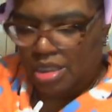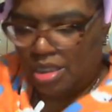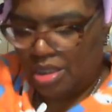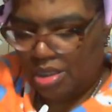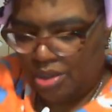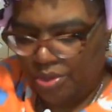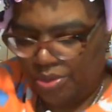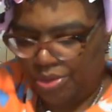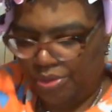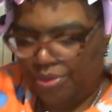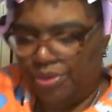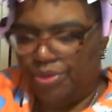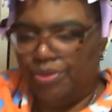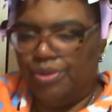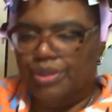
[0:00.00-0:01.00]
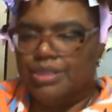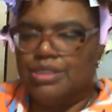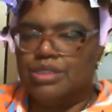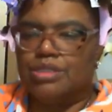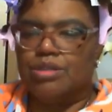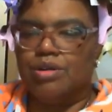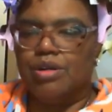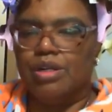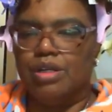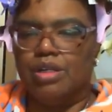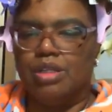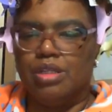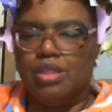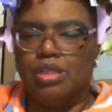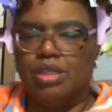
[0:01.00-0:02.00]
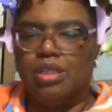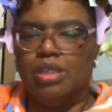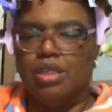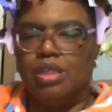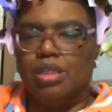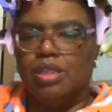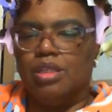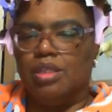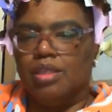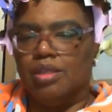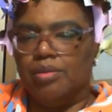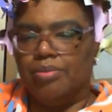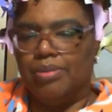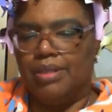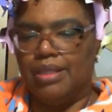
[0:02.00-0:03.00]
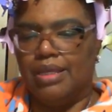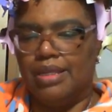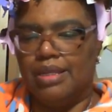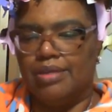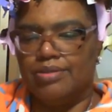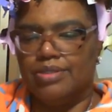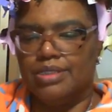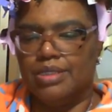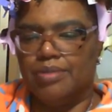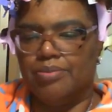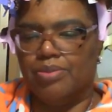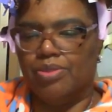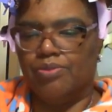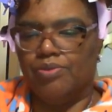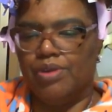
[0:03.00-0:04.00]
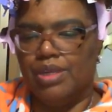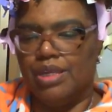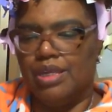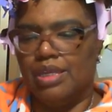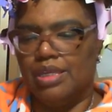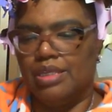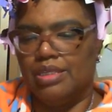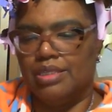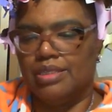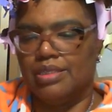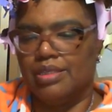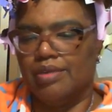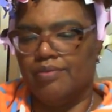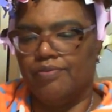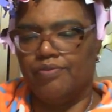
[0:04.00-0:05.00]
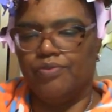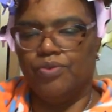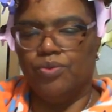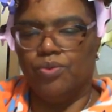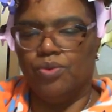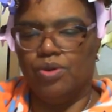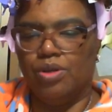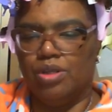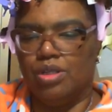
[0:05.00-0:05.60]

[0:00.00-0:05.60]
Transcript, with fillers: go through and start applying. Now step 3 and step 4.